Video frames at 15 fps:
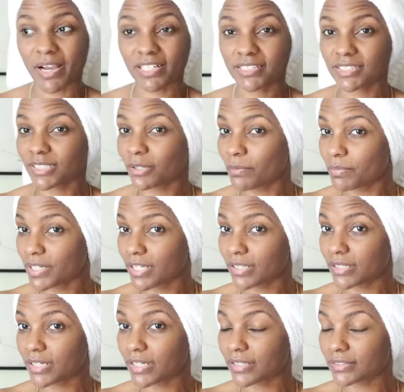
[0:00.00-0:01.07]
still be
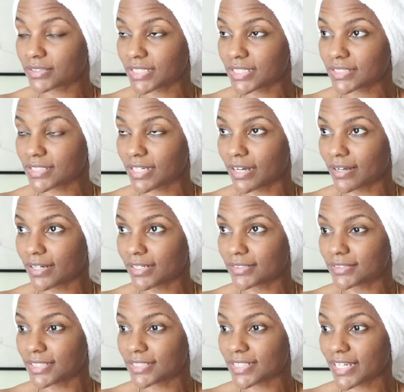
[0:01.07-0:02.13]

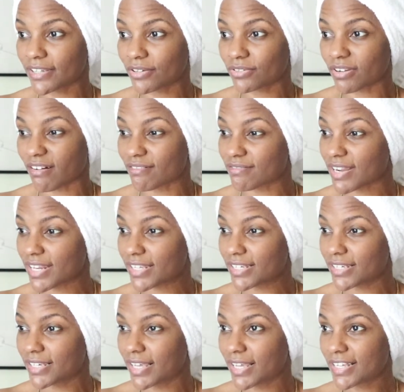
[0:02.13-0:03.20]
detangled already,
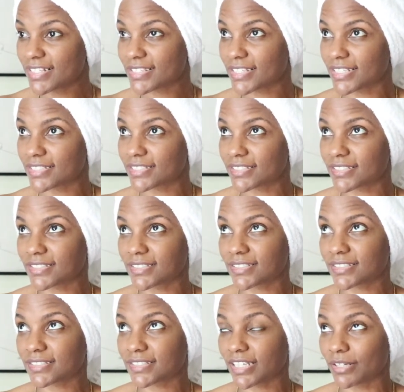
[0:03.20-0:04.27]

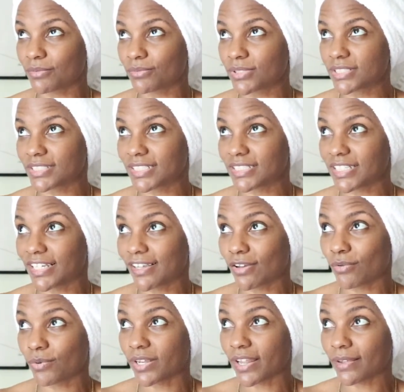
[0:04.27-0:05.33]
since it was detangled
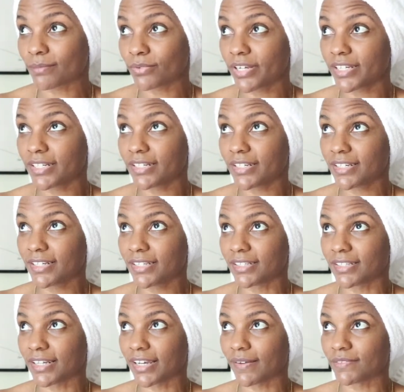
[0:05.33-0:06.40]
when I braided it and I
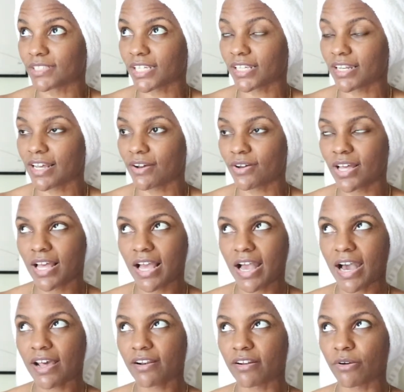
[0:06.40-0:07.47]
haven't taken it out. I
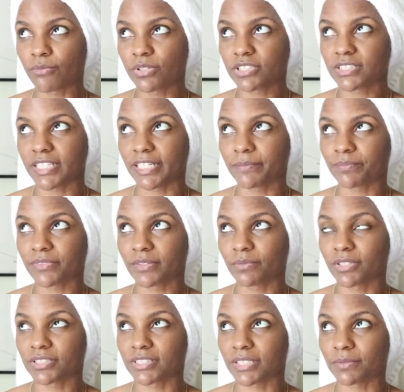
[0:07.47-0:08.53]
don't know. We'll see.
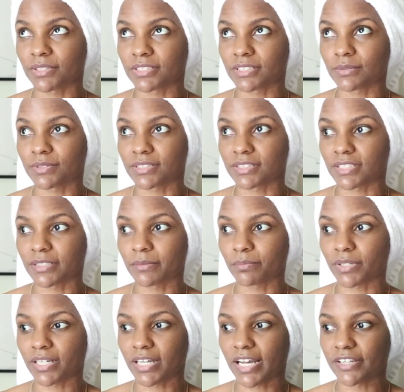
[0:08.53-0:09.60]
But
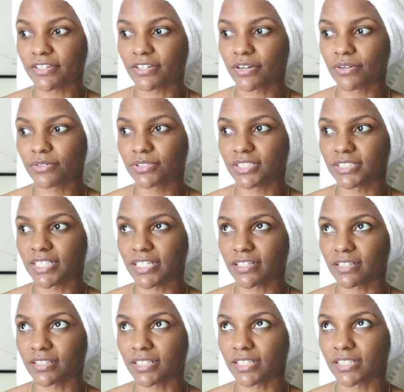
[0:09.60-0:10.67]
I know
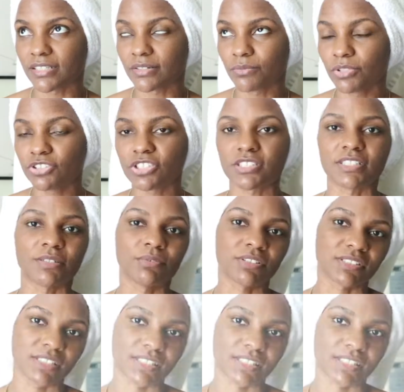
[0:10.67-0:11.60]
detangling, we'll just see. We'll see.